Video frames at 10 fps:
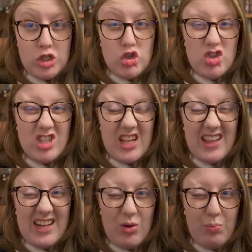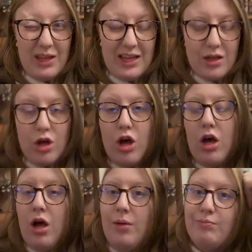just a little bit.
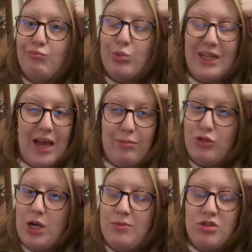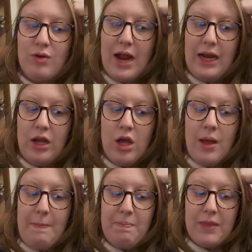But yeah, chapter 8,
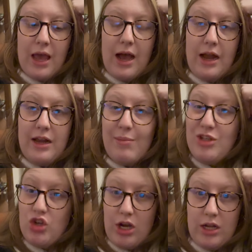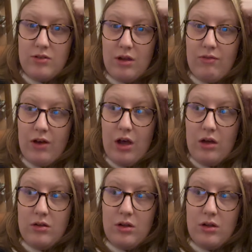and I'm enjoying it so far.